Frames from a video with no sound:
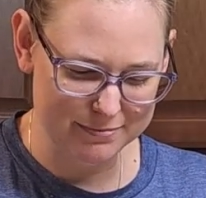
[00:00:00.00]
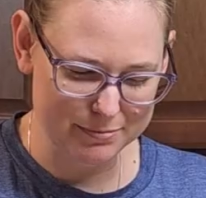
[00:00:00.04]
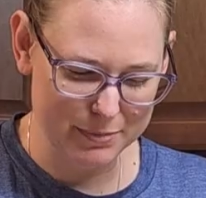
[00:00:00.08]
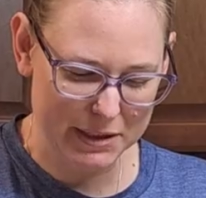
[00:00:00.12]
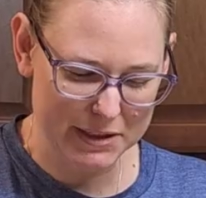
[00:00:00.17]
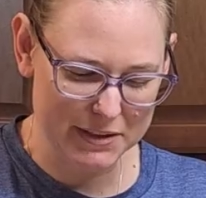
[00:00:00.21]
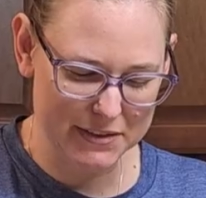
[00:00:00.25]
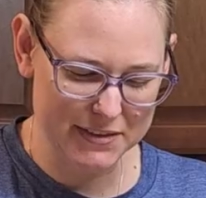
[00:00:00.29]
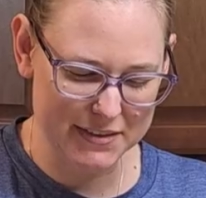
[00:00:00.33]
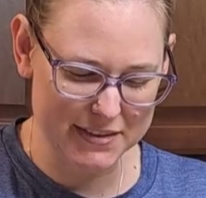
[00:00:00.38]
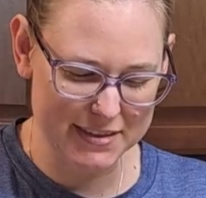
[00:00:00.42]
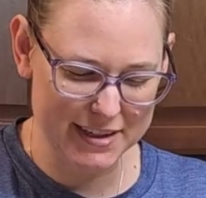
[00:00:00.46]

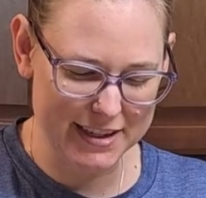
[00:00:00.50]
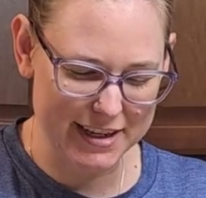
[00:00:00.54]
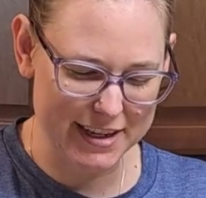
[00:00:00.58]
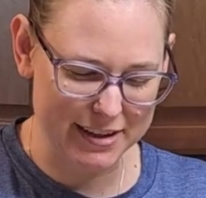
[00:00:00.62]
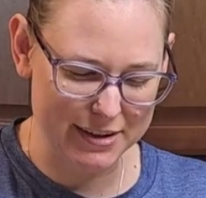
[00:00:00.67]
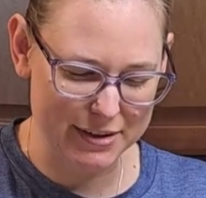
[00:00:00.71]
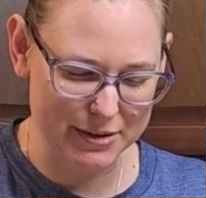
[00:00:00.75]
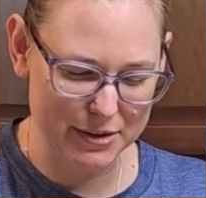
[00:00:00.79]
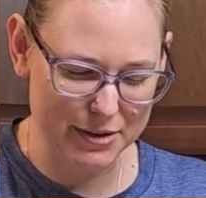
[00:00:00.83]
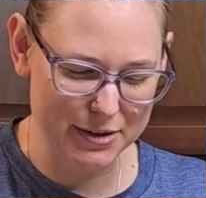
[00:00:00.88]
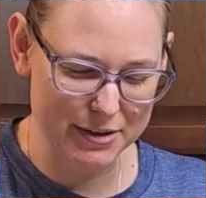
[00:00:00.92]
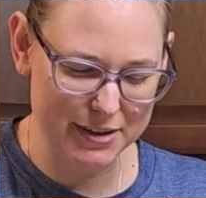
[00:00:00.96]
mixed
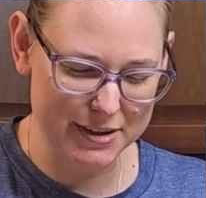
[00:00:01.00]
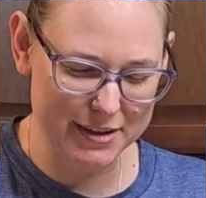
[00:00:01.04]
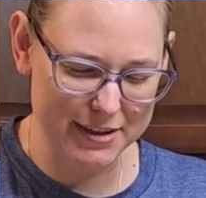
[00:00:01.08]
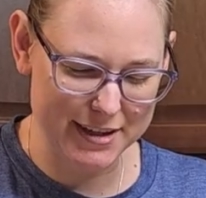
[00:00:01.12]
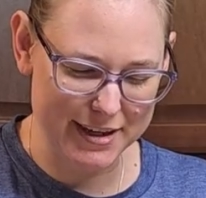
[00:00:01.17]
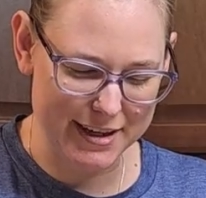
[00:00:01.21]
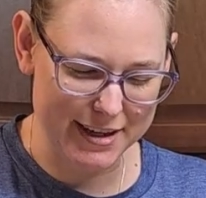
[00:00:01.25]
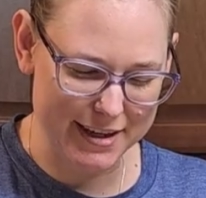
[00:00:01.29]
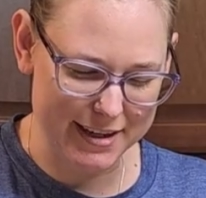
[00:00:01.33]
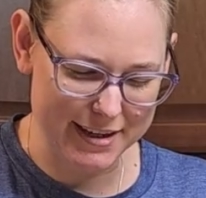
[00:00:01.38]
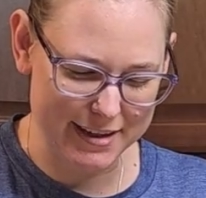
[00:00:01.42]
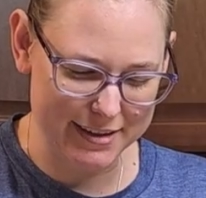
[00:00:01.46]
together.
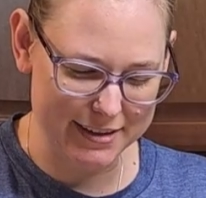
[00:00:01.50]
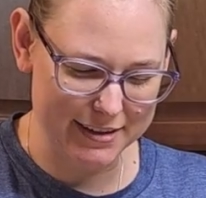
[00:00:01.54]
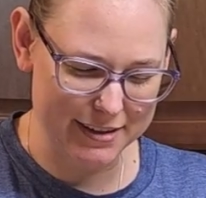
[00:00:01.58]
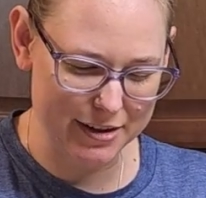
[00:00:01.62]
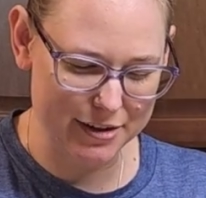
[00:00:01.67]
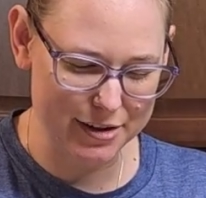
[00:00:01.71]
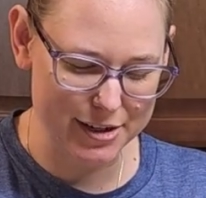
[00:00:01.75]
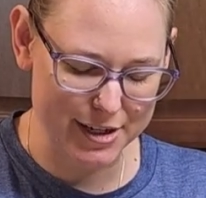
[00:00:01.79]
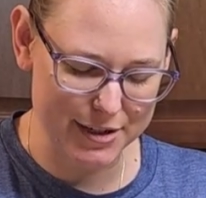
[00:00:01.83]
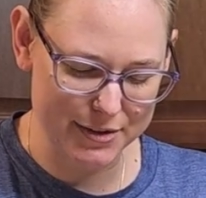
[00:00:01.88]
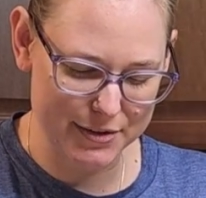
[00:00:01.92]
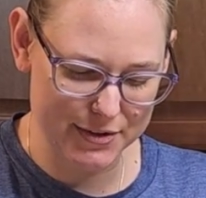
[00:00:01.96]
Okay, all
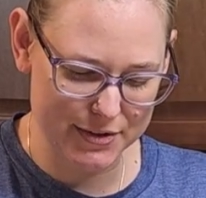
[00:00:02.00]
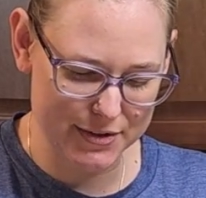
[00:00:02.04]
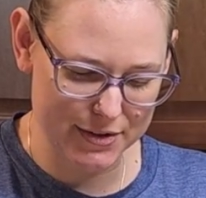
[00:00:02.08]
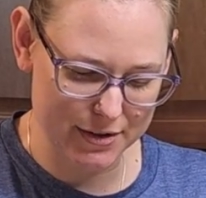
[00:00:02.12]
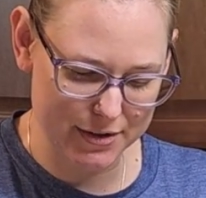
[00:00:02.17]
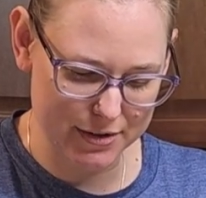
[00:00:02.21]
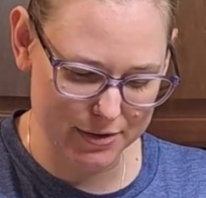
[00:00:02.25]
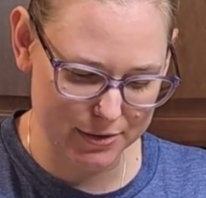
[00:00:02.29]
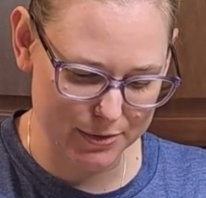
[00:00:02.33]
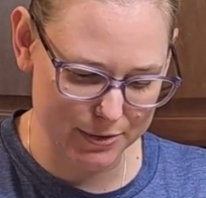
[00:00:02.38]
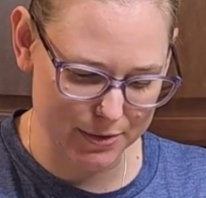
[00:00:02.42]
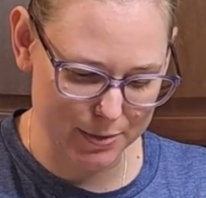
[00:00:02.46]
right,
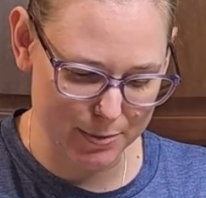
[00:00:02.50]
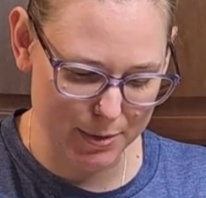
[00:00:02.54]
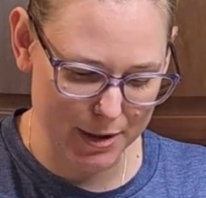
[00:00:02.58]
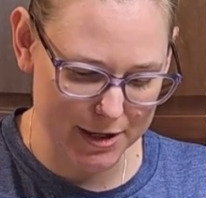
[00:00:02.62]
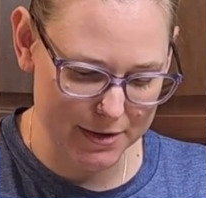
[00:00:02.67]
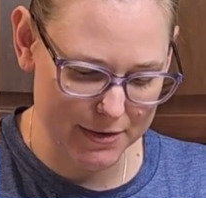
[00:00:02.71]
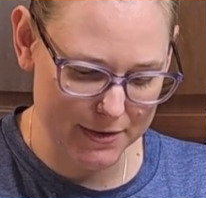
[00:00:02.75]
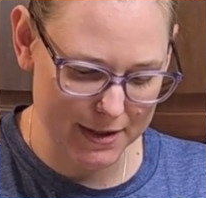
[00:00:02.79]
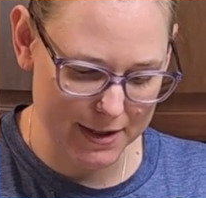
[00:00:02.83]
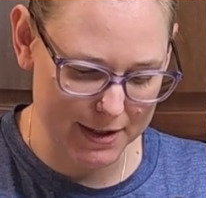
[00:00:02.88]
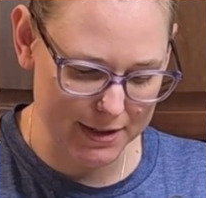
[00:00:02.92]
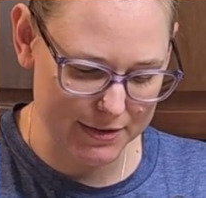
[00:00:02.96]
so the
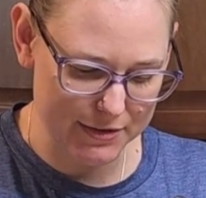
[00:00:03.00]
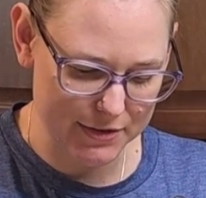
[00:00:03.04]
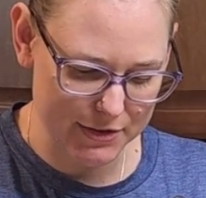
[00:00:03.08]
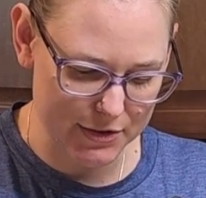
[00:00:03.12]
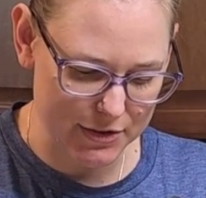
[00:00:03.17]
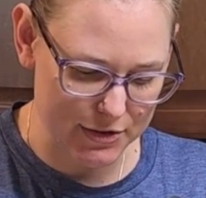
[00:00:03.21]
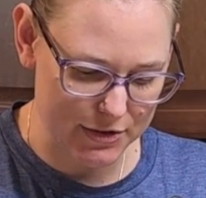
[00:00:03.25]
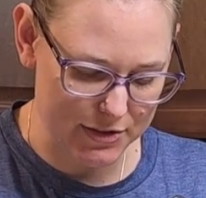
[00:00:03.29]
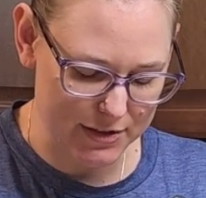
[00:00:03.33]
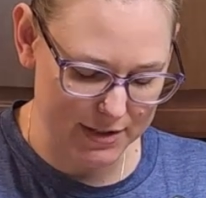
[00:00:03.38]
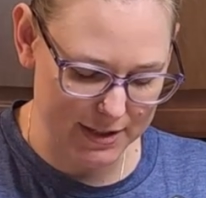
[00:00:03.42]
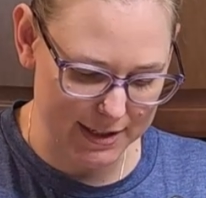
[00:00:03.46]
main thing is to
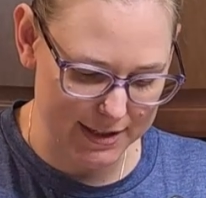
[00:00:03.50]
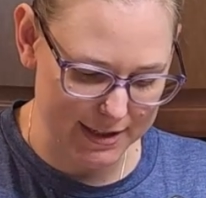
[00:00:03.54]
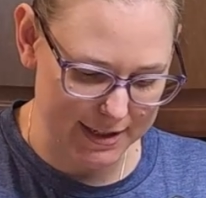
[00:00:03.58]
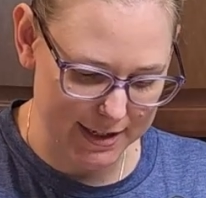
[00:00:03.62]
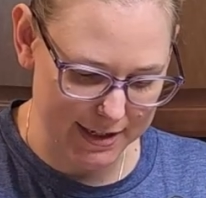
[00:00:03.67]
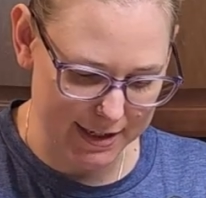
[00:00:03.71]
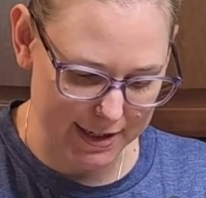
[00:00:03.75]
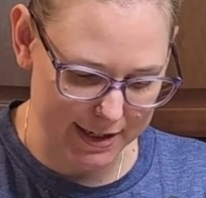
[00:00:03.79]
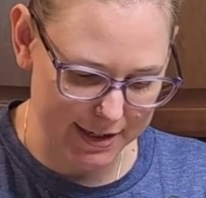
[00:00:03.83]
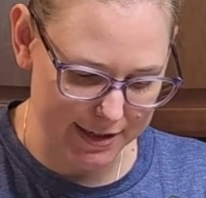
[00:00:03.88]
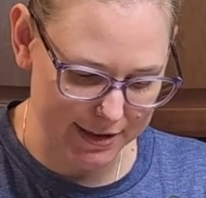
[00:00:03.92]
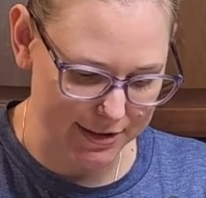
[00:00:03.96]
just get
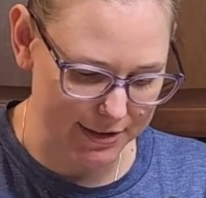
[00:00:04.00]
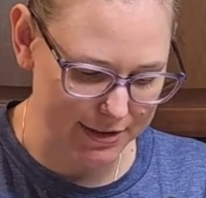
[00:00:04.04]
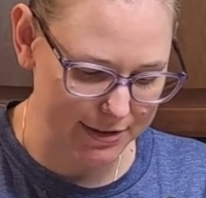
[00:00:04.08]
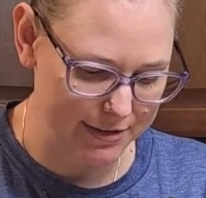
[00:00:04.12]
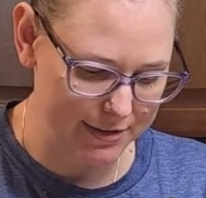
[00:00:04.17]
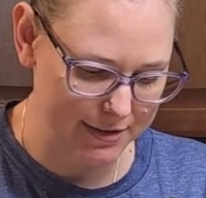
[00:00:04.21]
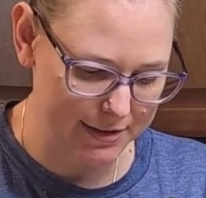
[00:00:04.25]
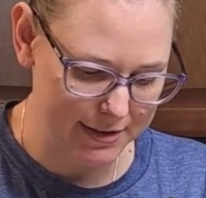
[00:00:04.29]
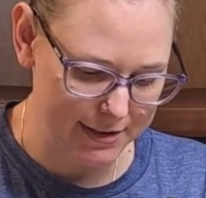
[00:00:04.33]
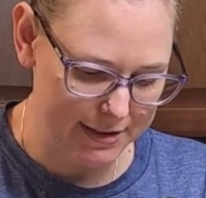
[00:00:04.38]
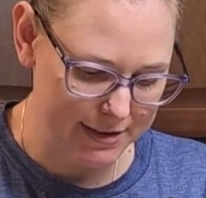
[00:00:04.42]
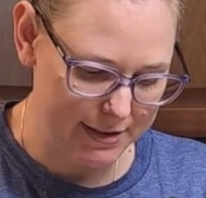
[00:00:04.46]
that egg
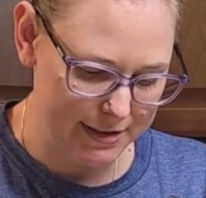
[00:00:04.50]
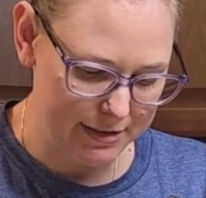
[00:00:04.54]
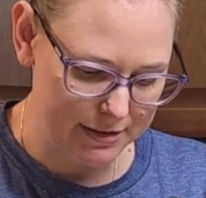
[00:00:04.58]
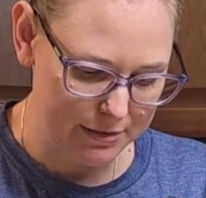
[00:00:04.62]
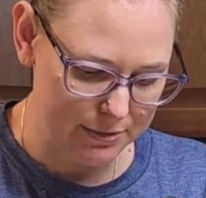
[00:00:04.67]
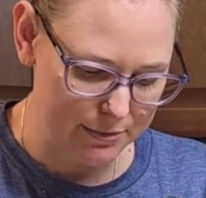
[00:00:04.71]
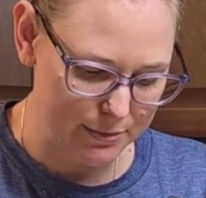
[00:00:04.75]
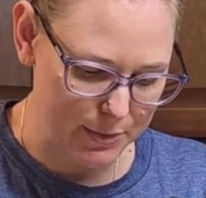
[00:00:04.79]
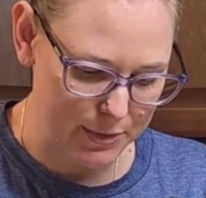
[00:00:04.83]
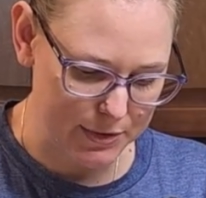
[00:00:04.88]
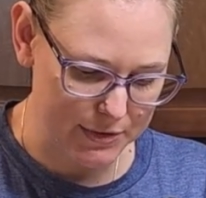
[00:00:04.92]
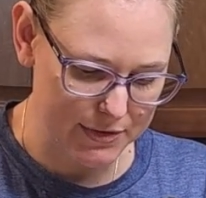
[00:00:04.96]

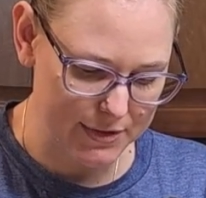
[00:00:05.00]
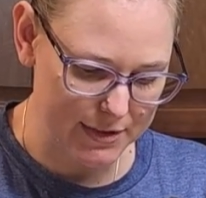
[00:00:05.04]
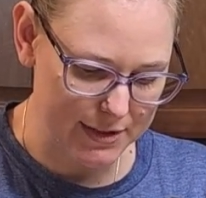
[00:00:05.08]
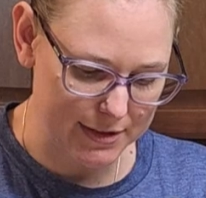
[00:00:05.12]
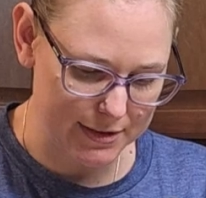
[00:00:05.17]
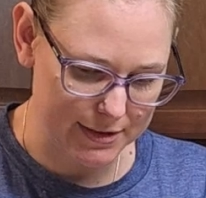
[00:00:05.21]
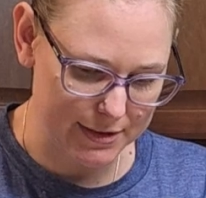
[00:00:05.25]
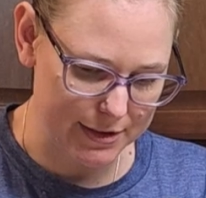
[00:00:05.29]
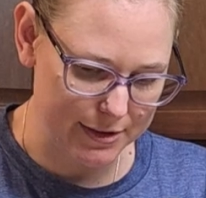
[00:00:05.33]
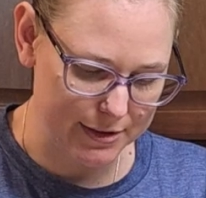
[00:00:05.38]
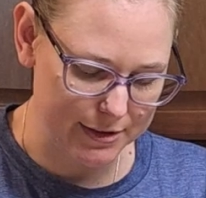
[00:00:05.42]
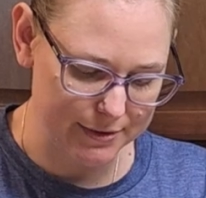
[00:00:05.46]
whisked
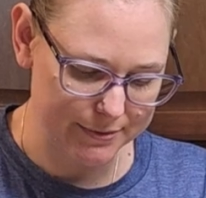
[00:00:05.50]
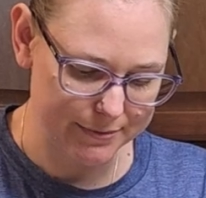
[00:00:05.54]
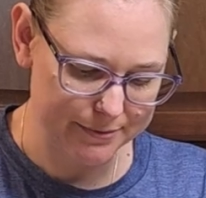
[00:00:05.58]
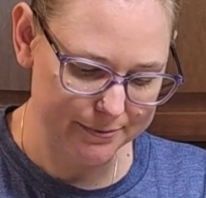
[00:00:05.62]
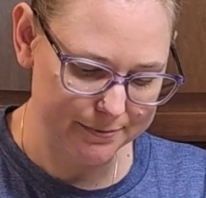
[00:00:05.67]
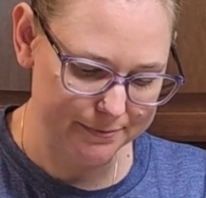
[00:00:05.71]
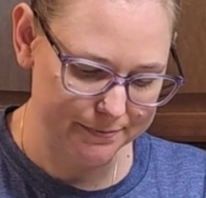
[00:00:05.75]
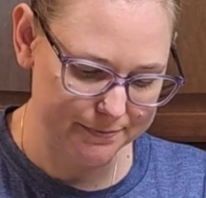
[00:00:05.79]
in there.